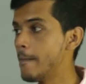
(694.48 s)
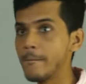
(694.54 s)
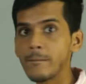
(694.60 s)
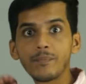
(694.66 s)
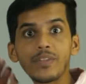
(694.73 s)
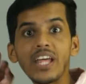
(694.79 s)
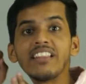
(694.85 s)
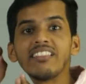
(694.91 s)

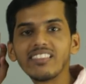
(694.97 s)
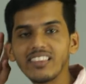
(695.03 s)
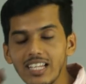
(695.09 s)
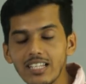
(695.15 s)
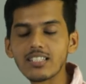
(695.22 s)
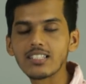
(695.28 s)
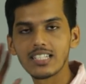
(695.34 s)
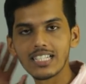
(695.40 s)
then
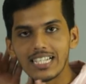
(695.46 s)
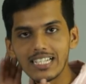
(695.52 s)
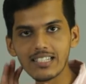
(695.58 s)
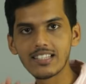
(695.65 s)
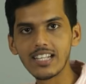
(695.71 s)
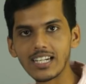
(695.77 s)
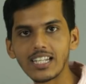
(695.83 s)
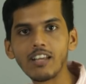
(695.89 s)
this is
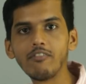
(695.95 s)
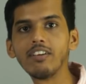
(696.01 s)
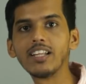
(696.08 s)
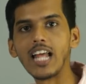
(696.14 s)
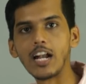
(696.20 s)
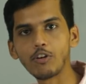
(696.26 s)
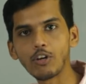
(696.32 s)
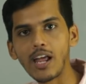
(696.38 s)
the TV
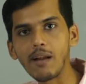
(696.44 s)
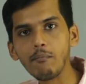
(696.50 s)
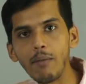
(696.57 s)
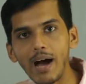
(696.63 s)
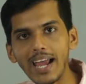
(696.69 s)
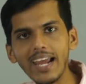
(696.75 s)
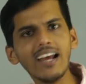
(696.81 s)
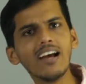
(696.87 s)
that you can
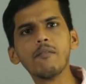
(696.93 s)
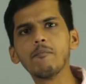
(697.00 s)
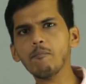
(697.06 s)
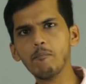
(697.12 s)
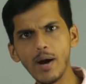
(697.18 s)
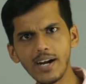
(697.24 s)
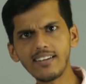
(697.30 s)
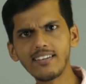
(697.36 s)
buy.
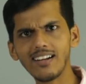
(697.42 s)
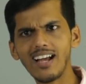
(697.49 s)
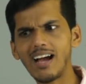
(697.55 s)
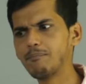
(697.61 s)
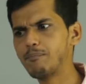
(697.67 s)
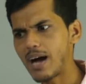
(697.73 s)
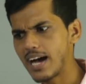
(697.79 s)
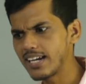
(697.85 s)
But
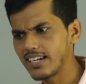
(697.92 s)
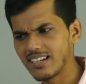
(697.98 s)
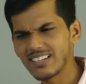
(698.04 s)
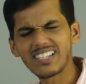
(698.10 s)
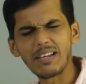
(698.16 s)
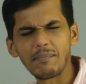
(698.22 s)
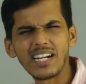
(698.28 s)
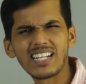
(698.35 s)
buy a
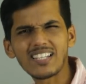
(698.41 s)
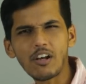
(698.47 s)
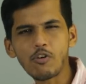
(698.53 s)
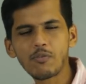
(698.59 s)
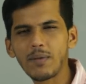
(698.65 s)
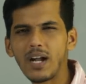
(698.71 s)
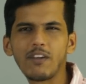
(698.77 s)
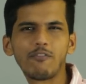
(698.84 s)
separate
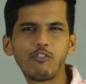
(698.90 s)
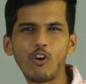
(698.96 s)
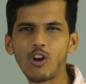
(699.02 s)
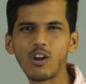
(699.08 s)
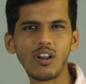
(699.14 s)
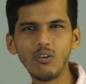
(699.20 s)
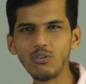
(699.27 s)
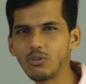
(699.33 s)
soundbar for
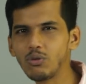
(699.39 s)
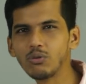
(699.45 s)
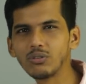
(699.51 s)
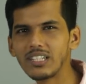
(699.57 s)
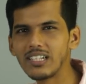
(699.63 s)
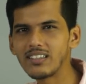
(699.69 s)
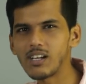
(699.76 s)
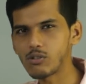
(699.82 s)
around
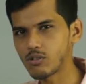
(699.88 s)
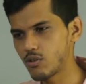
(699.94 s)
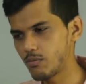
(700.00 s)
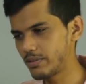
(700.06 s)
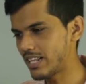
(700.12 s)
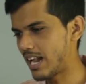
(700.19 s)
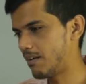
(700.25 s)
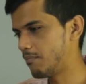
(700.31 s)
2,000-3,000
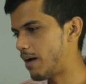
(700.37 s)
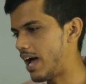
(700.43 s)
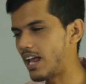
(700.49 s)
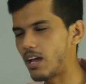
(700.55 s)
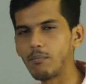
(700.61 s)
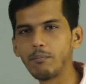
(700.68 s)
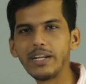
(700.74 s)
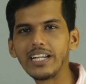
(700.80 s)
rupees and buy
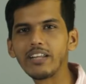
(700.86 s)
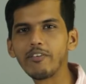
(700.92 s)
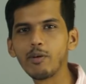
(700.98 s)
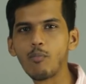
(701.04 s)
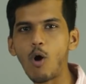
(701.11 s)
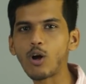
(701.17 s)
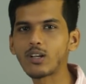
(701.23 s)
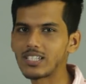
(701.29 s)
a Mi TV
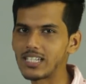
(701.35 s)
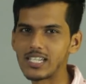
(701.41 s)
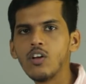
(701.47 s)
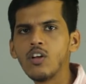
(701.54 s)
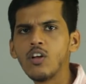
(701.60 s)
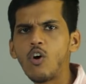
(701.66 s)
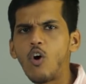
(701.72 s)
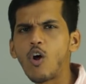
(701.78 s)
boxes
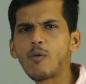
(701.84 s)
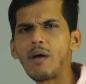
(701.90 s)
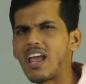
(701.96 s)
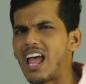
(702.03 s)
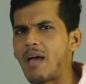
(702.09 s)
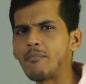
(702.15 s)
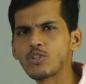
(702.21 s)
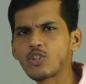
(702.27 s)
or buy
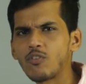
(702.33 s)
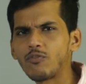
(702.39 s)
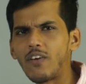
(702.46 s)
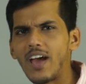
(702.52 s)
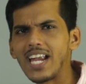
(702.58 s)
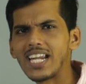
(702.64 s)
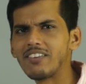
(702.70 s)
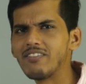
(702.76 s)
Amazon
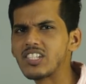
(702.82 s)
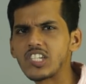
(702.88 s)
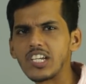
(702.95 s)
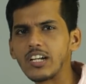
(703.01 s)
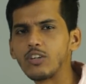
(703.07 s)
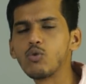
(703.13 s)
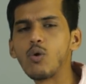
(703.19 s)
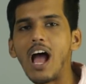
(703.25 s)
Fire TV
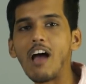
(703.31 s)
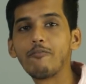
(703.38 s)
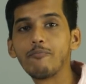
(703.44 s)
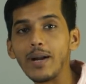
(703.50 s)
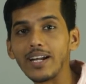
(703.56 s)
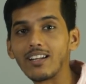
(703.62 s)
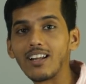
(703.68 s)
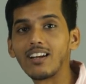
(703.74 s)
stick to have
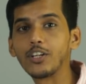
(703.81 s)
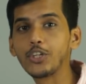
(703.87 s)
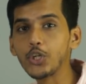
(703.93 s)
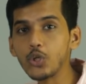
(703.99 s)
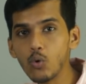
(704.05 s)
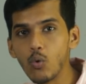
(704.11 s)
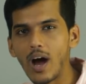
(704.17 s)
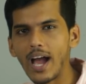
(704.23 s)
better
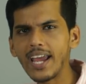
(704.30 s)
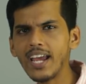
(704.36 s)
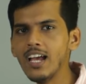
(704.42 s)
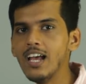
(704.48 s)
UI.